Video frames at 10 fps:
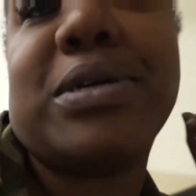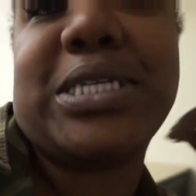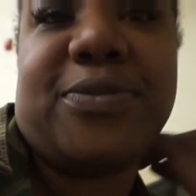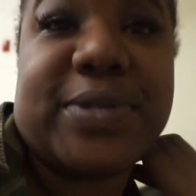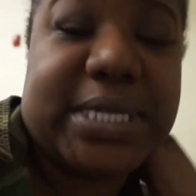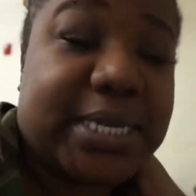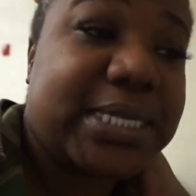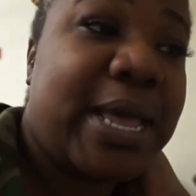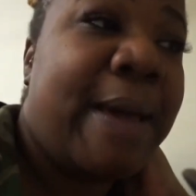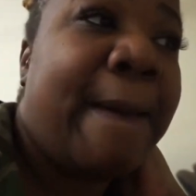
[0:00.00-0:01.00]
looking for sales.
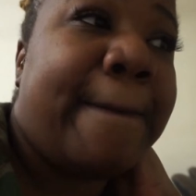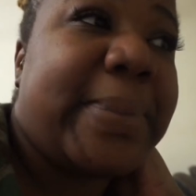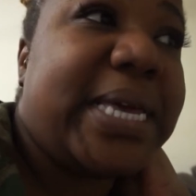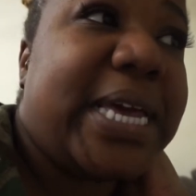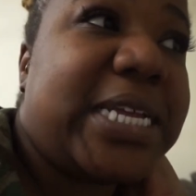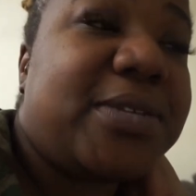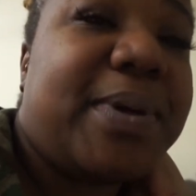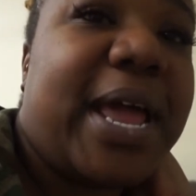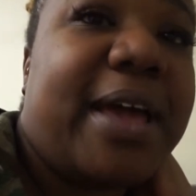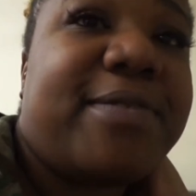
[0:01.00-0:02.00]
But yeah, that's what
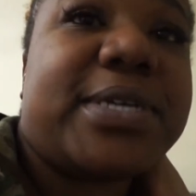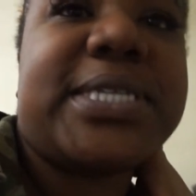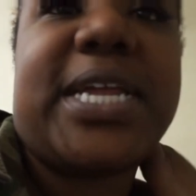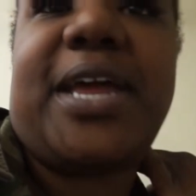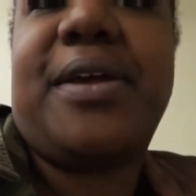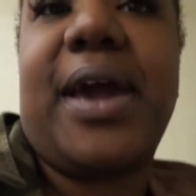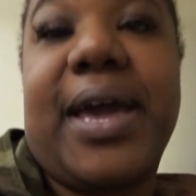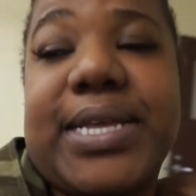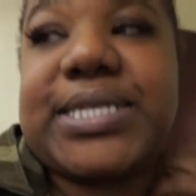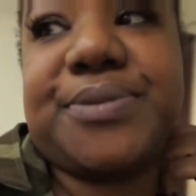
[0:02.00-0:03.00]
I have on today, you
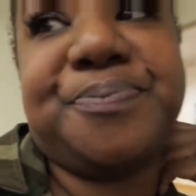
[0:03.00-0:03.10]
guys.